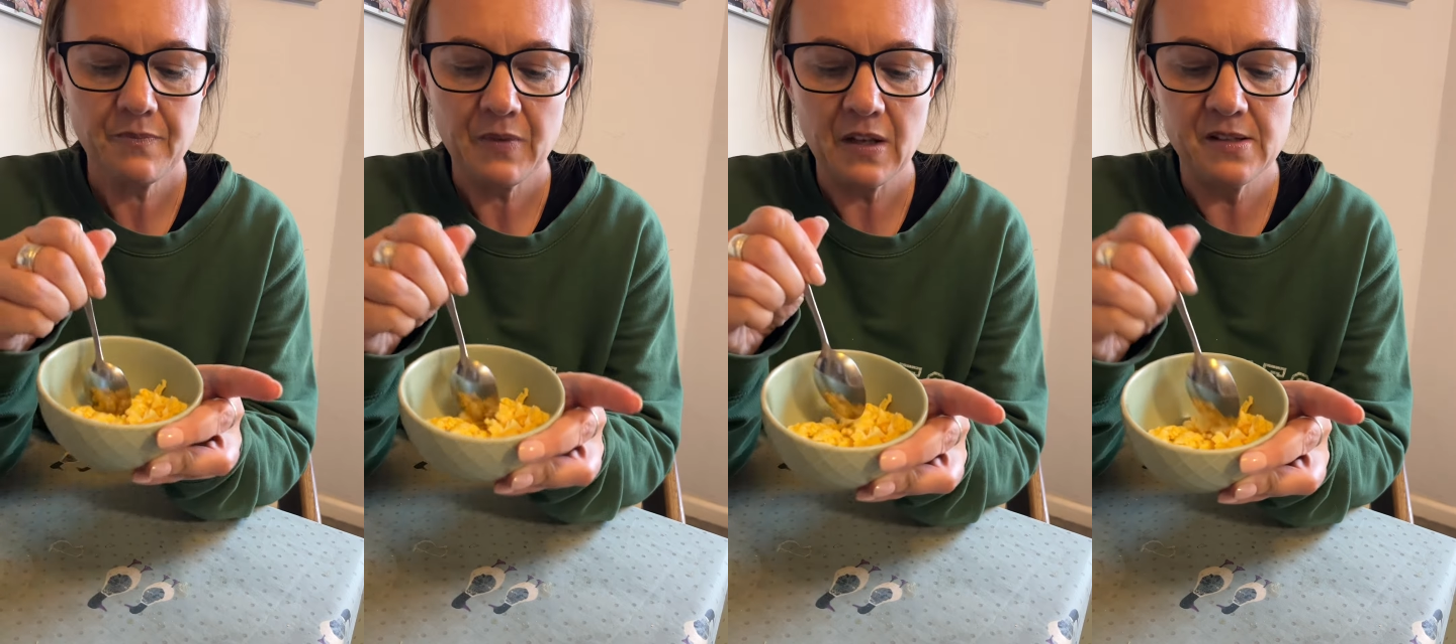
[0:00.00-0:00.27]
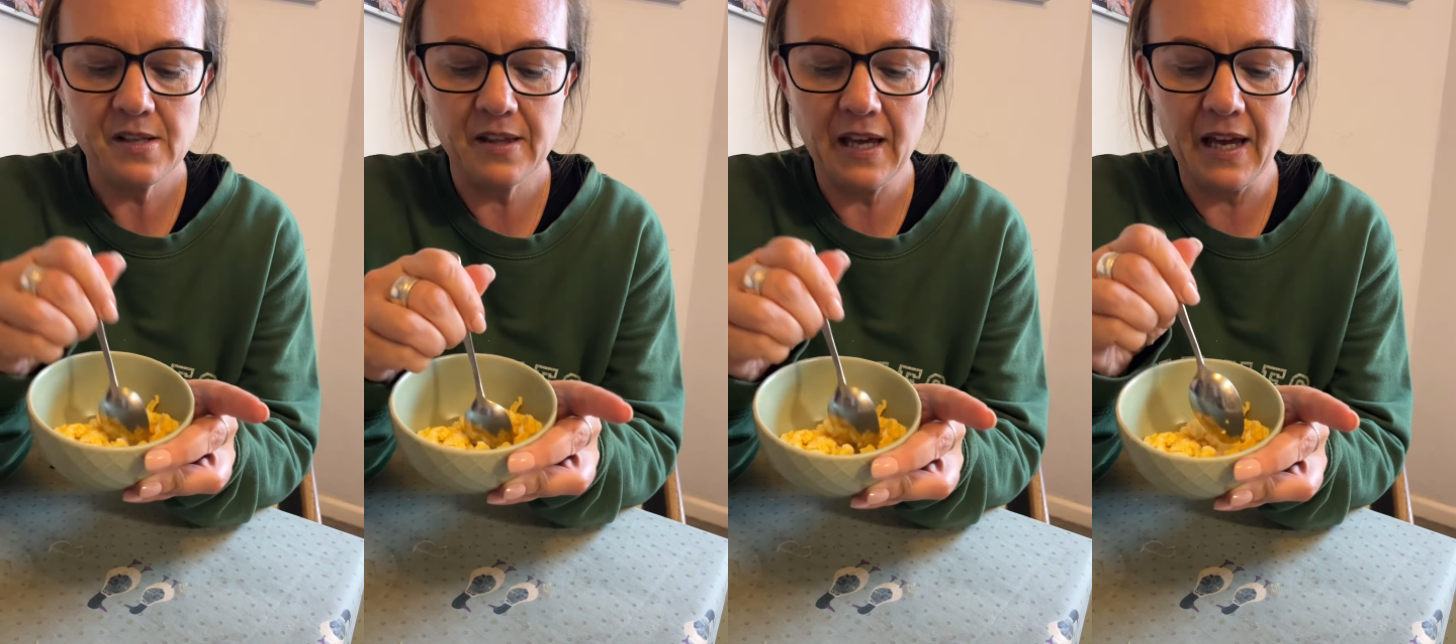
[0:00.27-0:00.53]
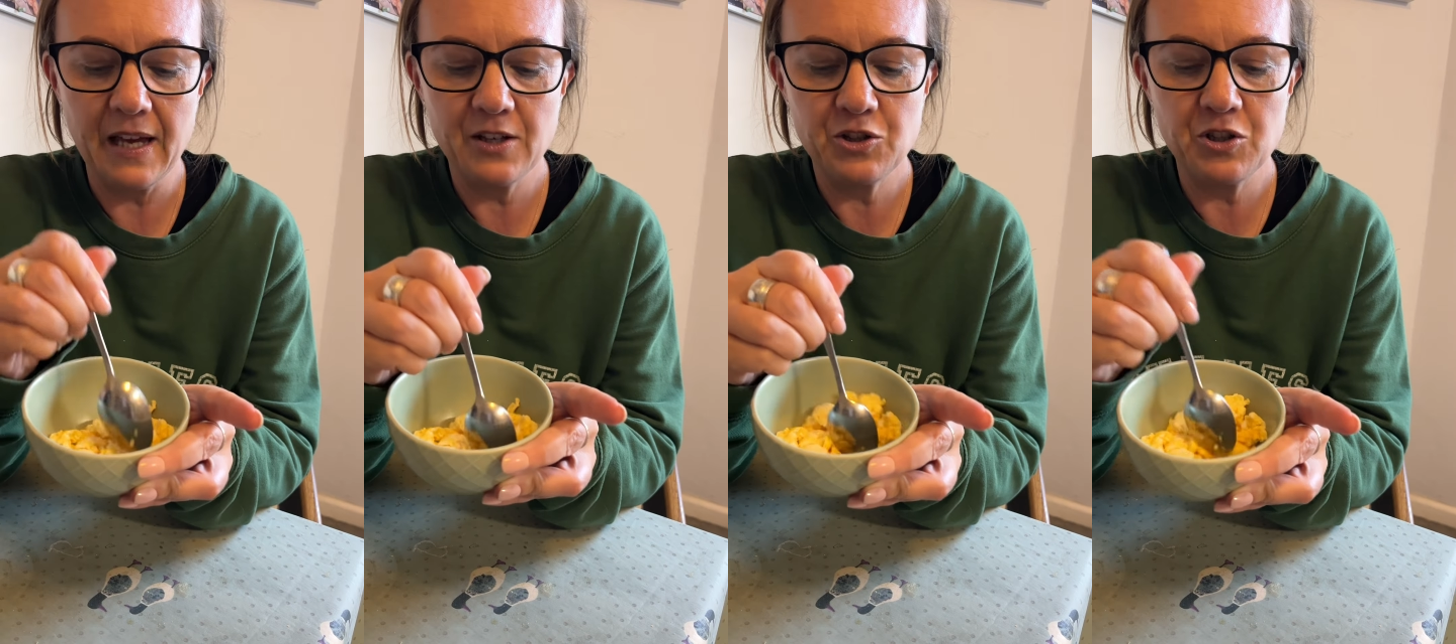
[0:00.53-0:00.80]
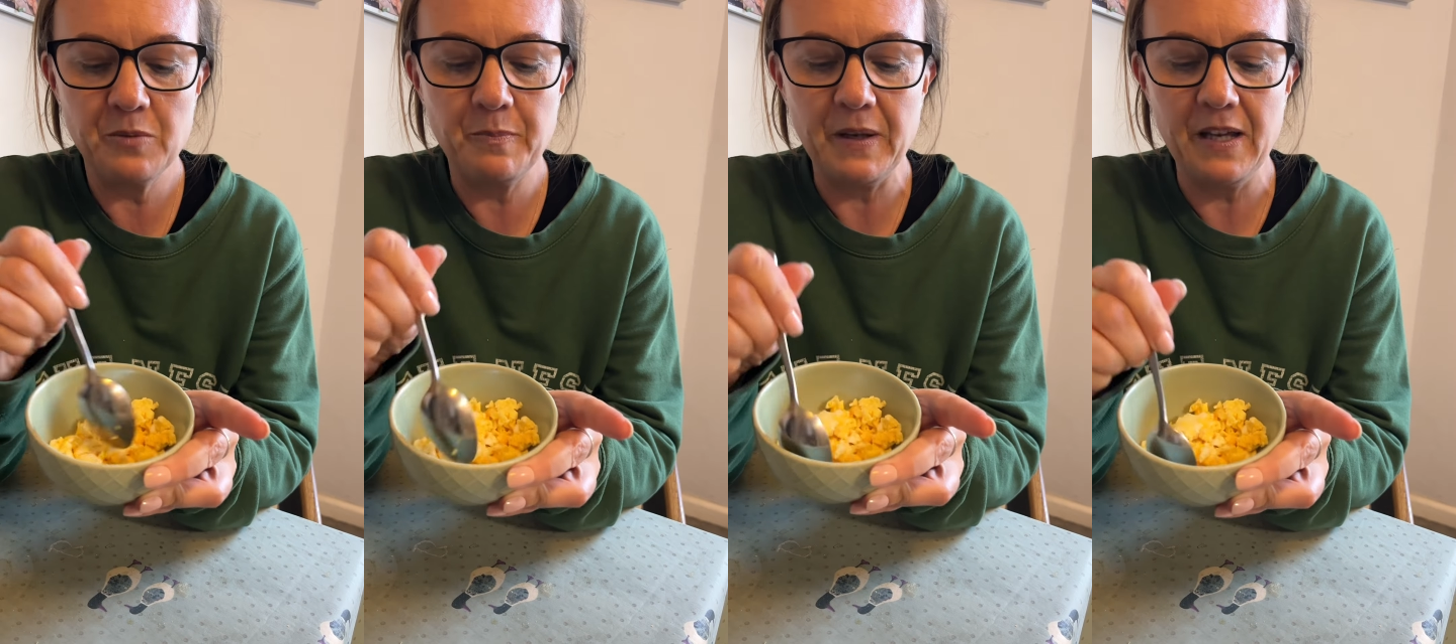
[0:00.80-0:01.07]
So the egg
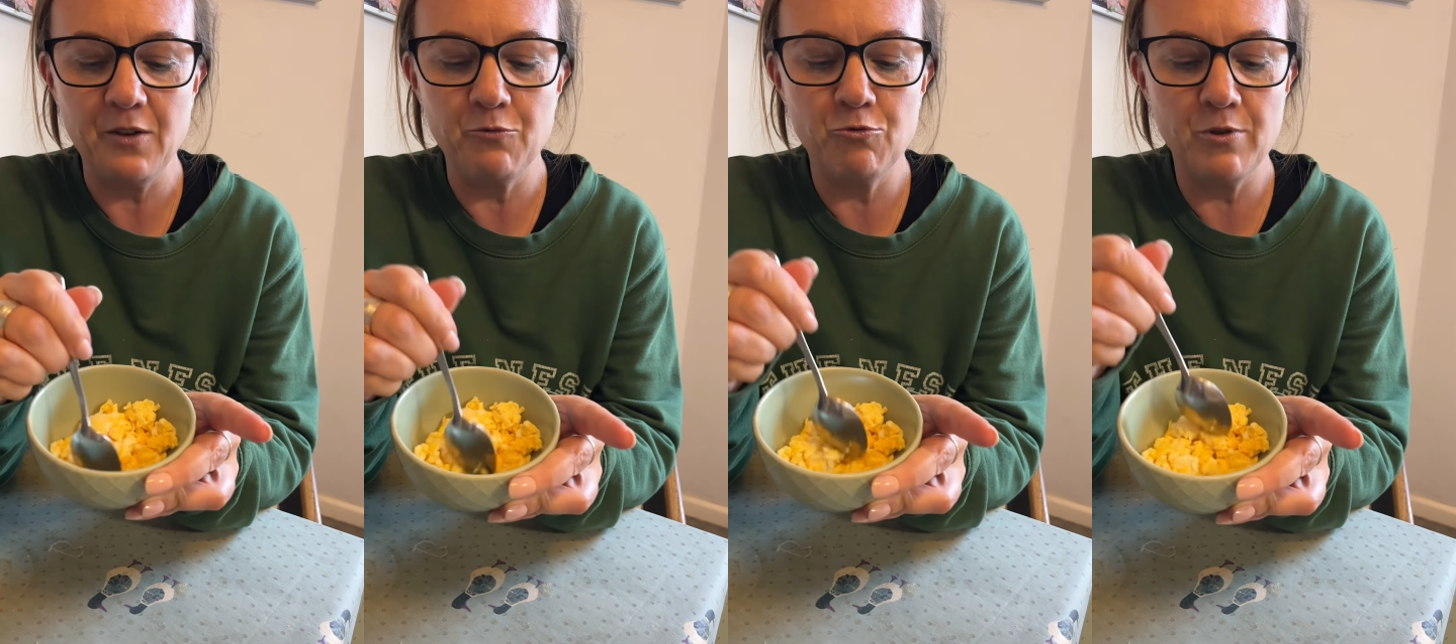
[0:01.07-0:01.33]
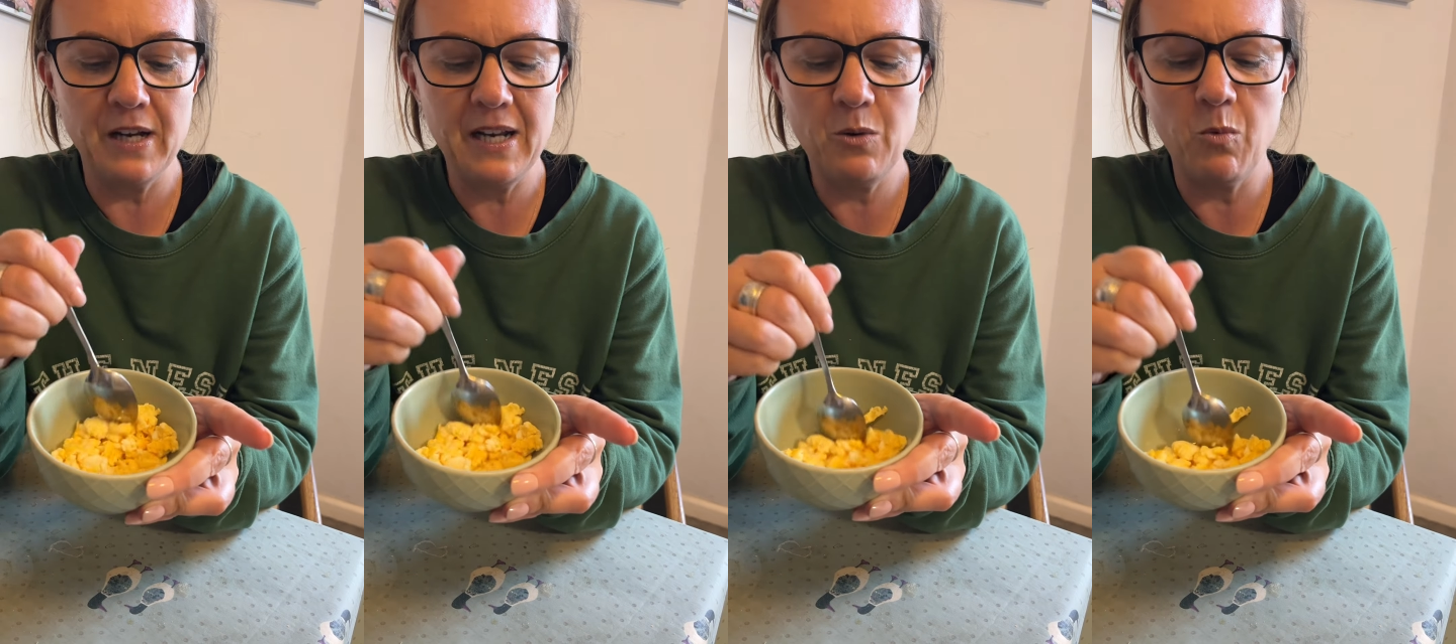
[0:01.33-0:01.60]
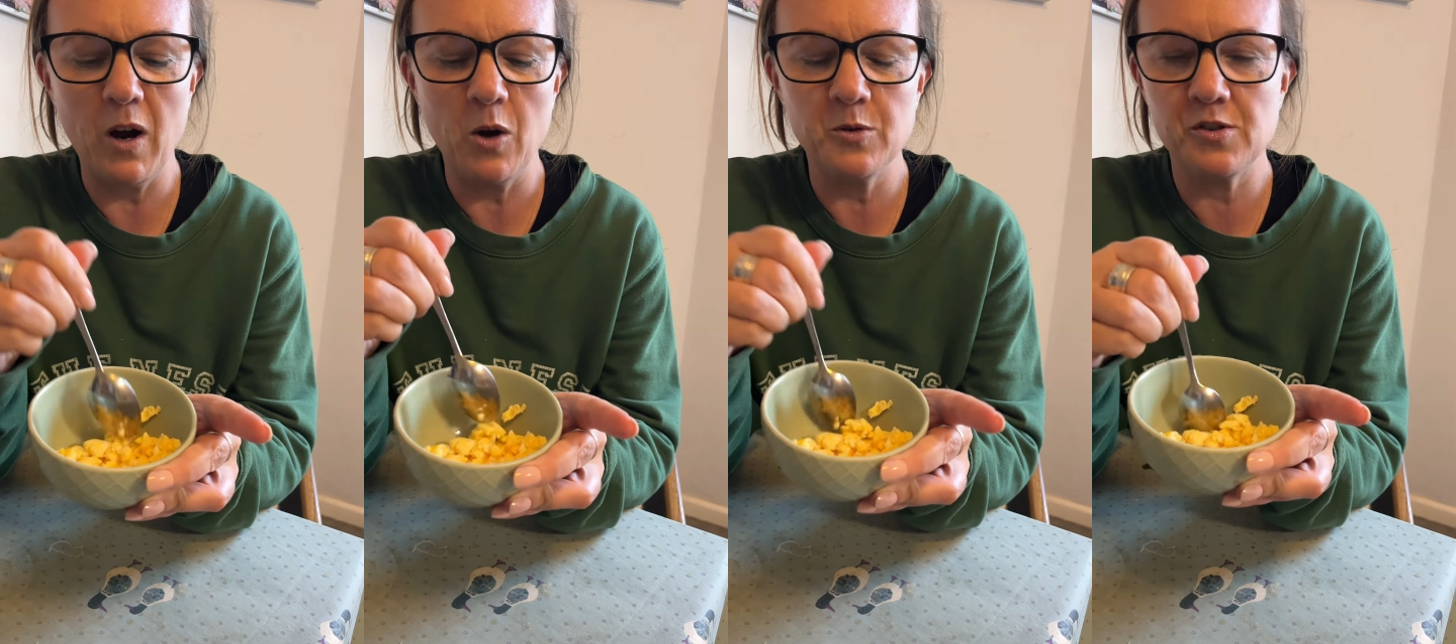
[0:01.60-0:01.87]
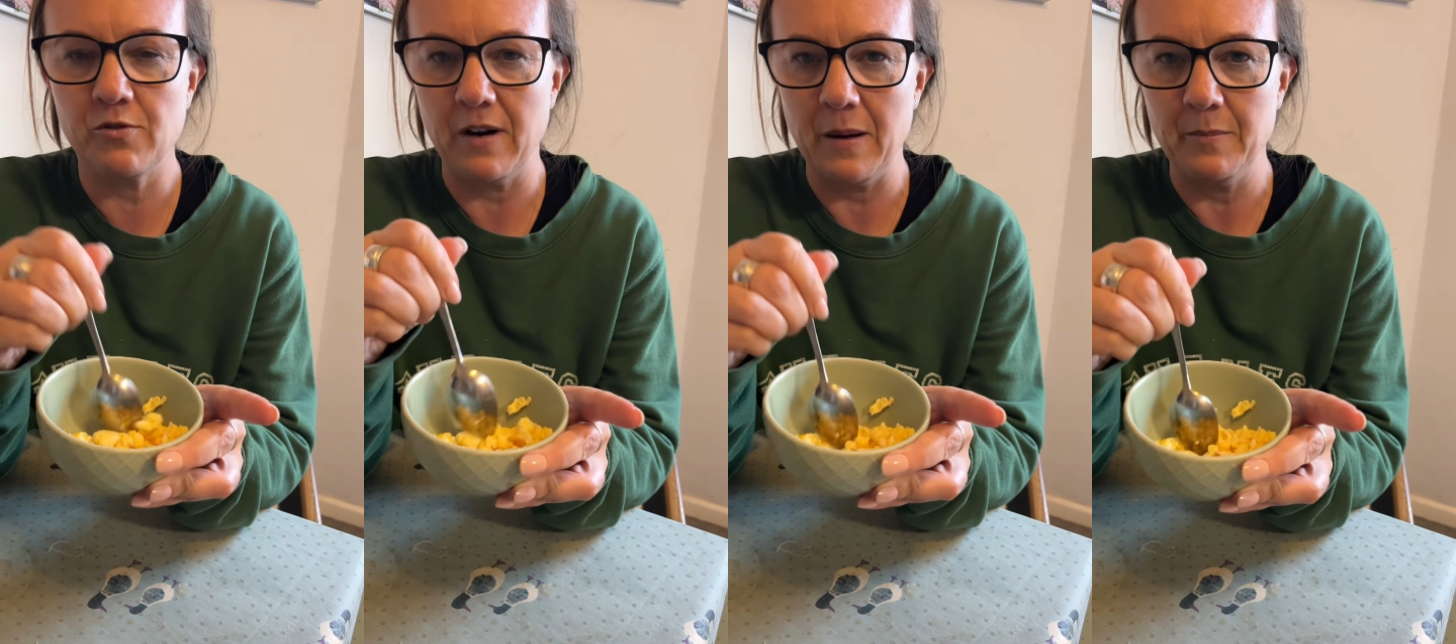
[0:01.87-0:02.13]
should be really well
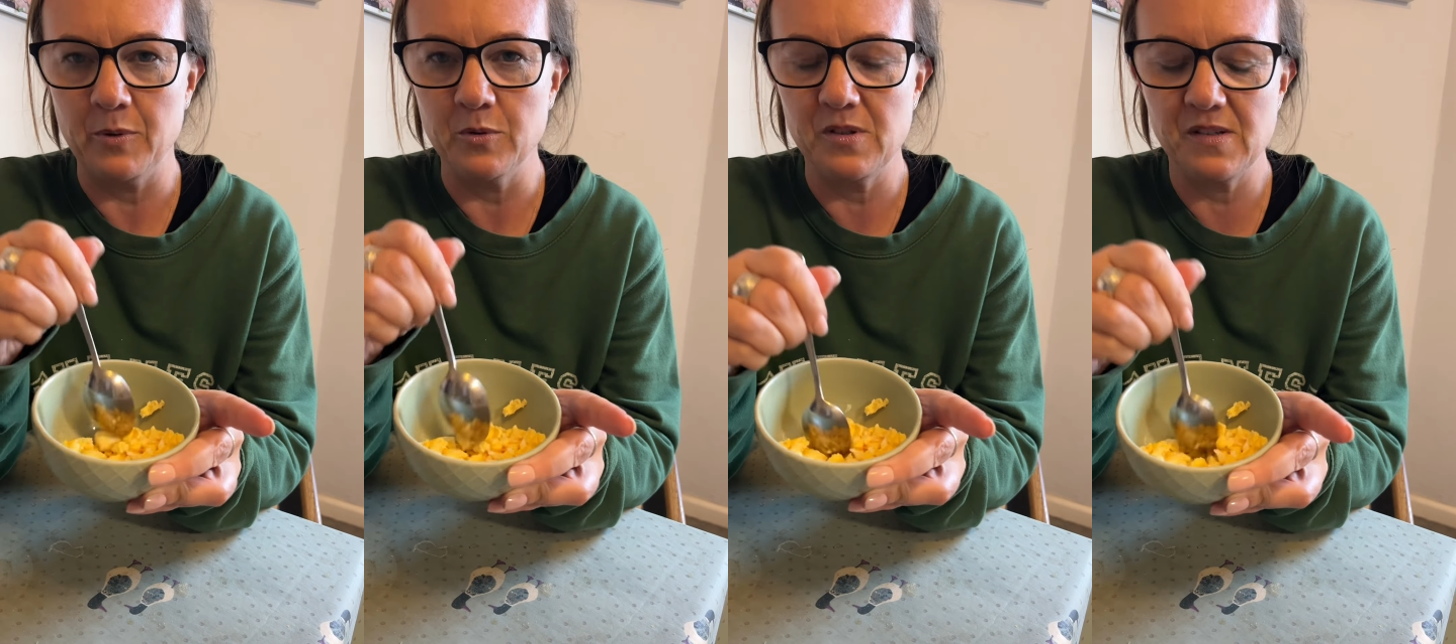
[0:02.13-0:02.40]
scrambled.